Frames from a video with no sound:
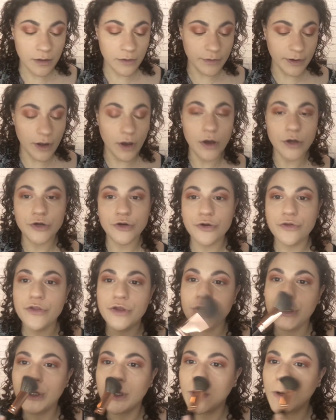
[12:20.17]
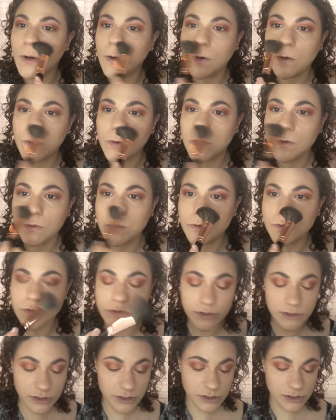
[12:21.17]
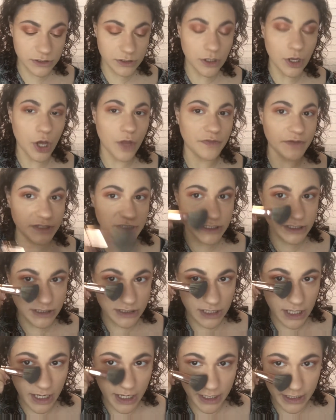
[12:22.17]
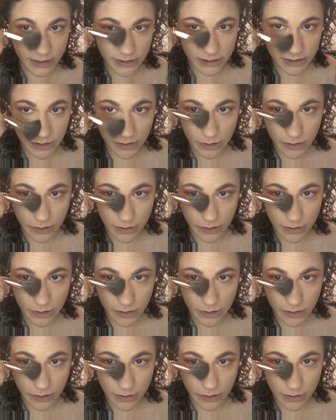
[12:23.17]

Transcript: under the nose, on the sides of the